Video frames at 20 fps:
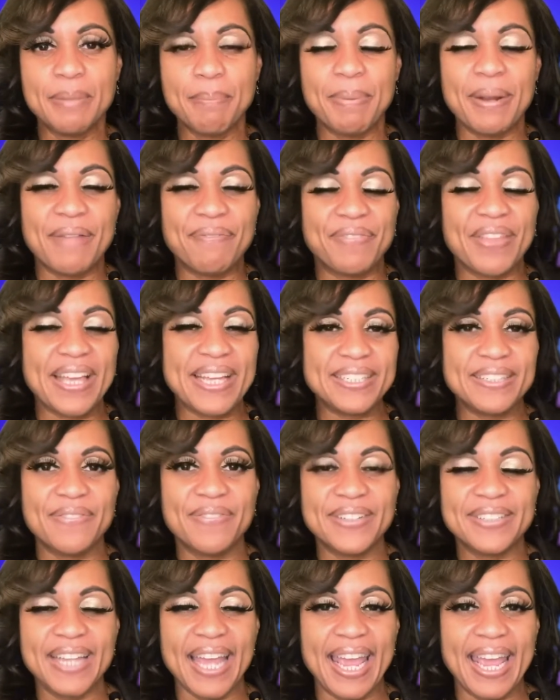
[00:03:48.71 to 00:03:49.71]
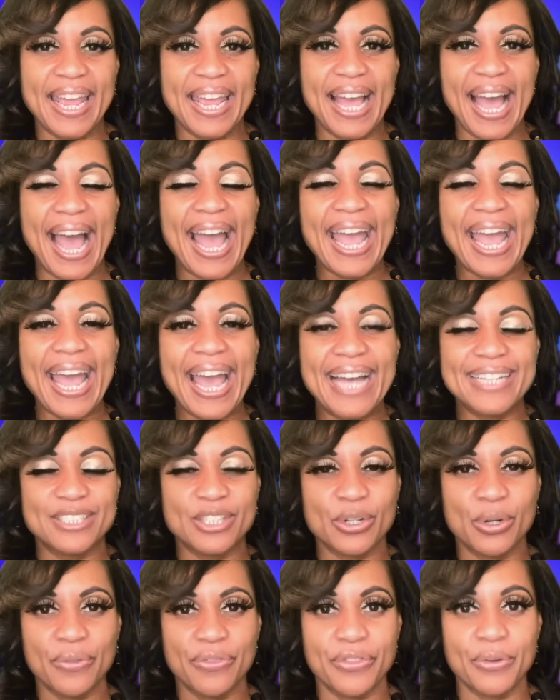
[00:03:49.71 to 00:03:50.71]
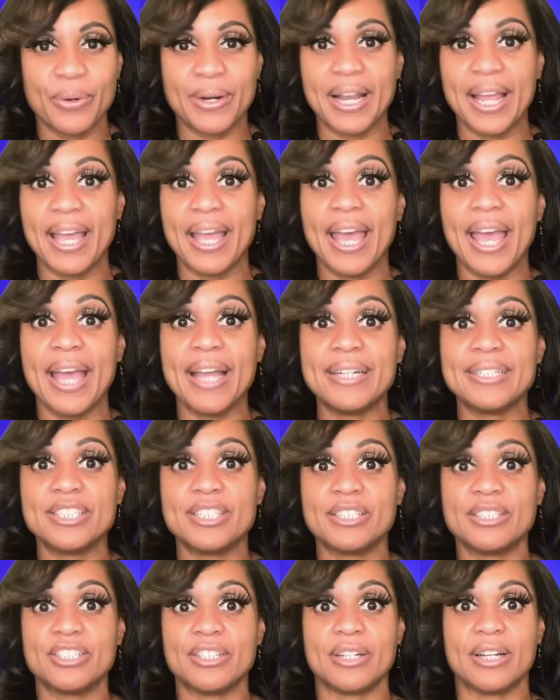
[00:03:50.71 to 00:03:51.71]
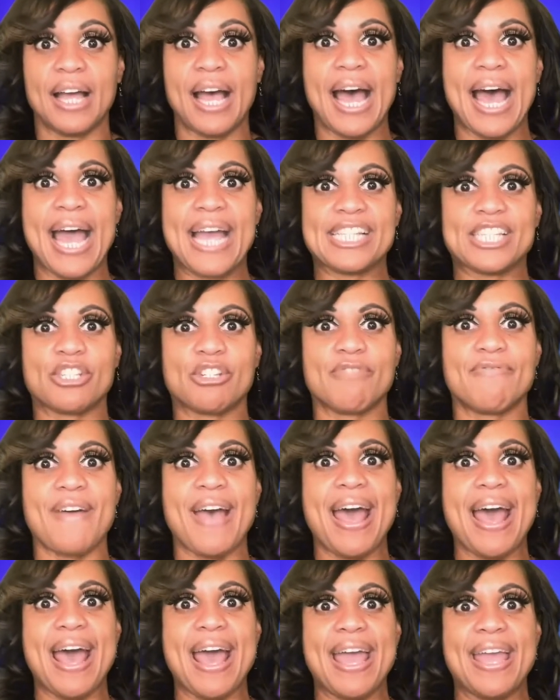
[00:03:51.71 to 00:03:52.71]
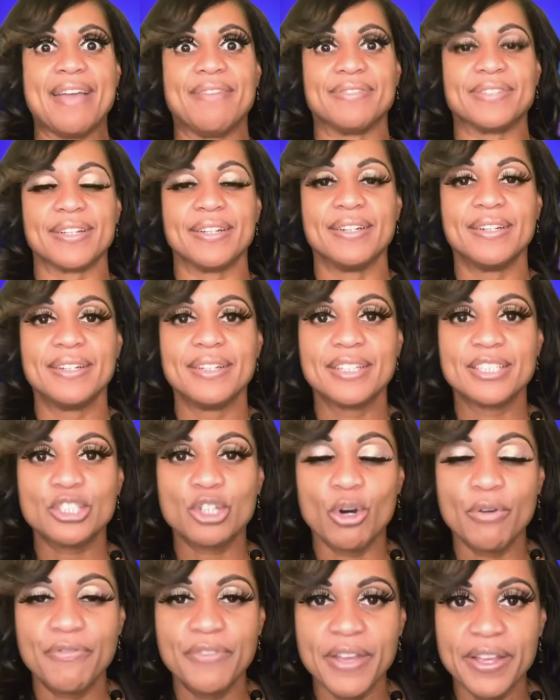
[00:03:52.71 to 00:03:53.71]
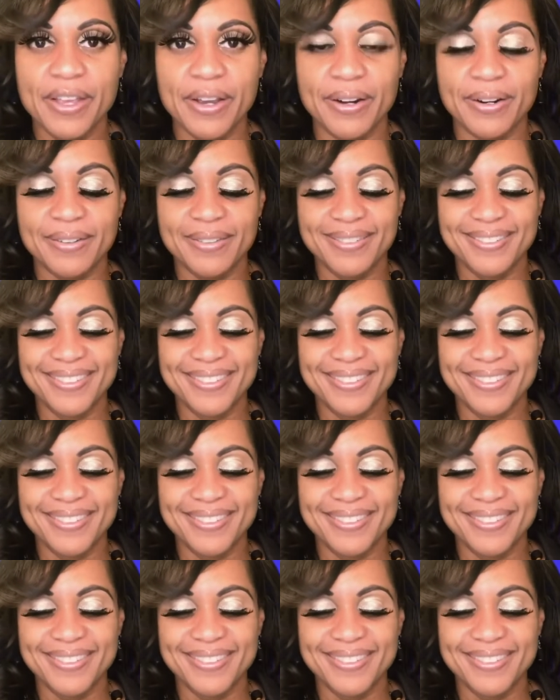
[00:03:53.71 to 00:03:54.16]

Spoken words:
But at the end of the day, I had to go through it. And I survived. Go figure.